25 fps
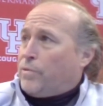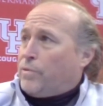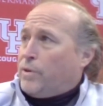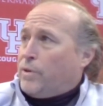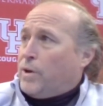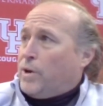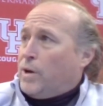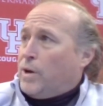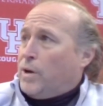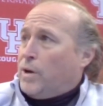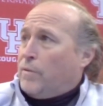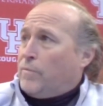
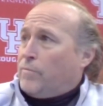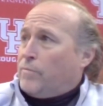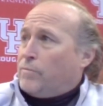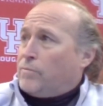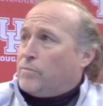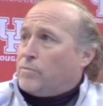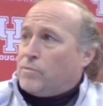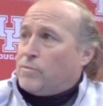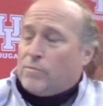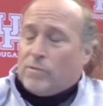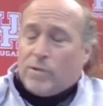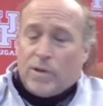
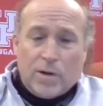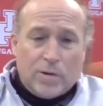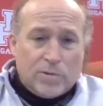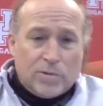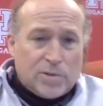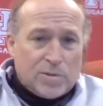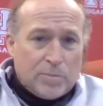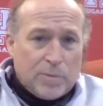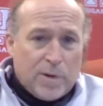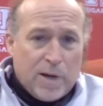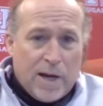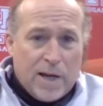
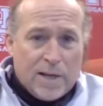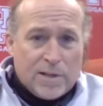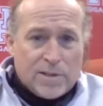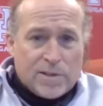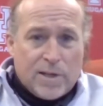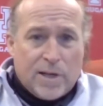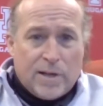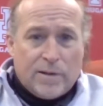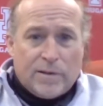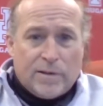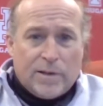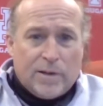some guys
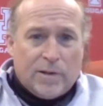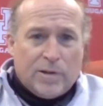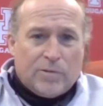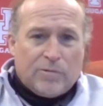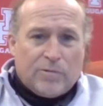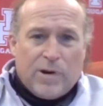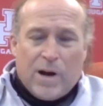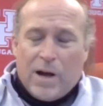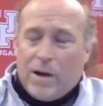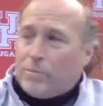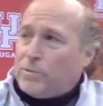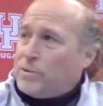that Dylan
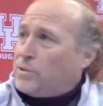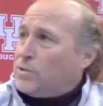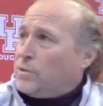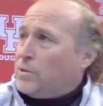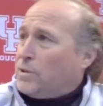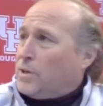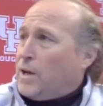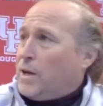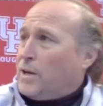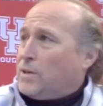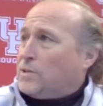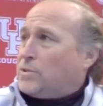Robinson
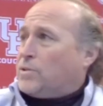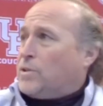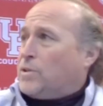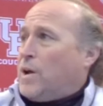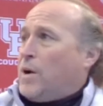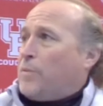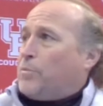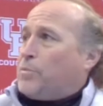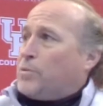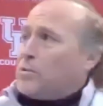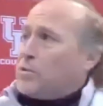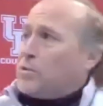got a
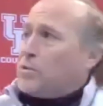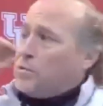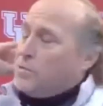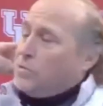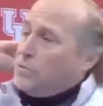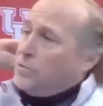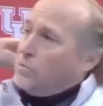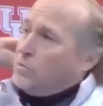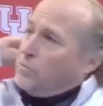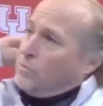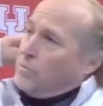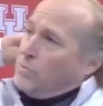snap or
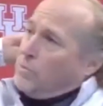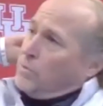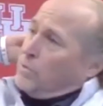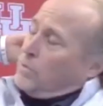two,